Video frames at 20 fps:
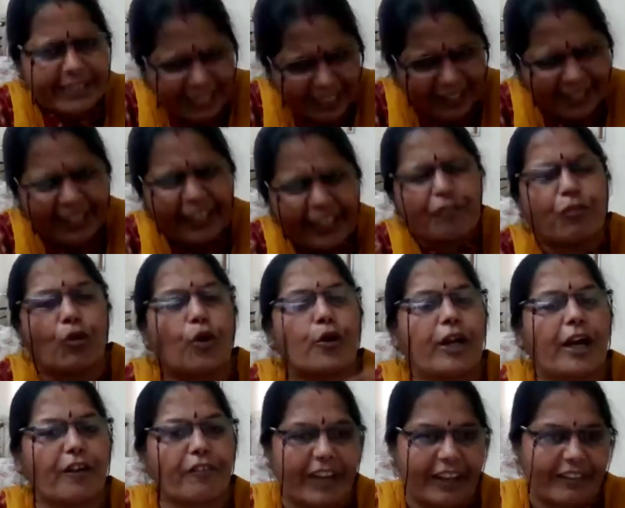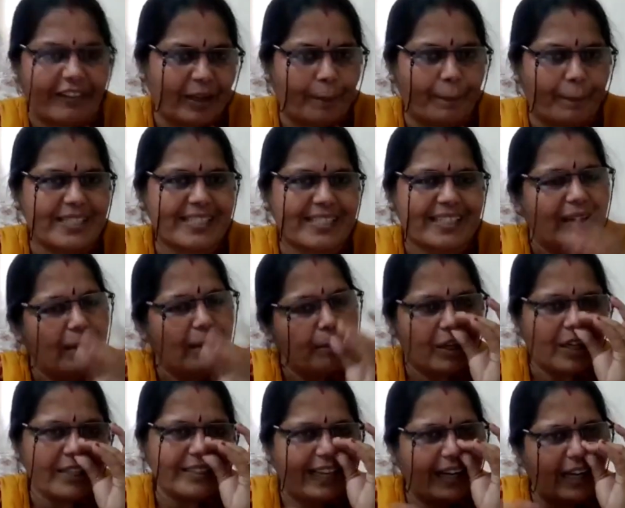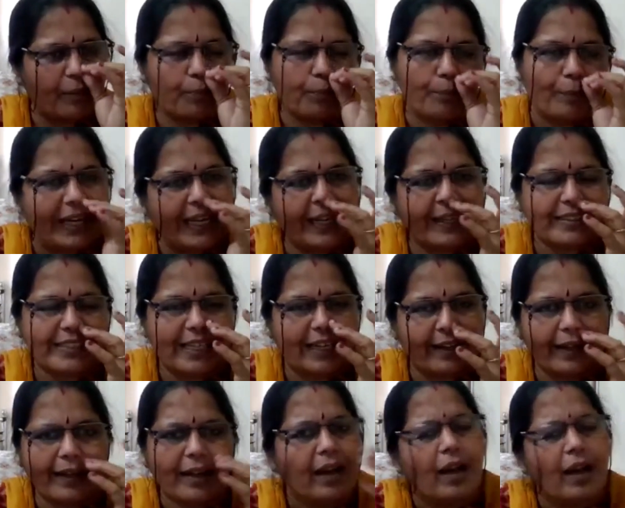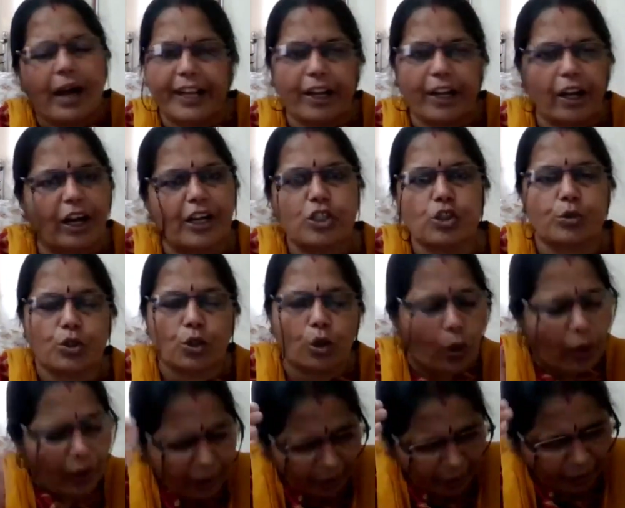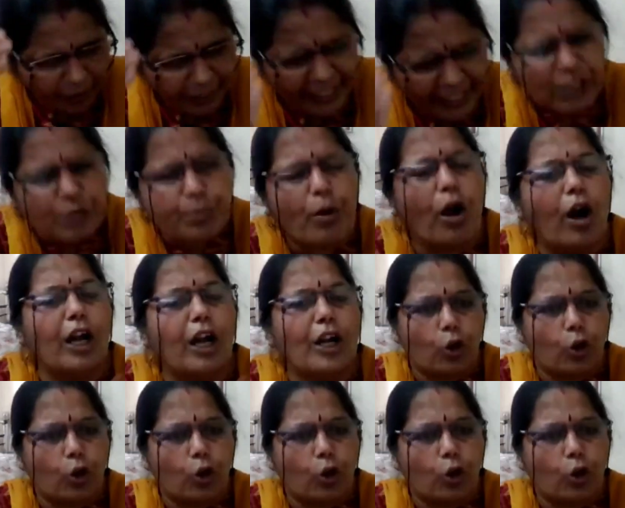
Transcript: children in 4 or 5 numbers because there are many children. I can't show. So in small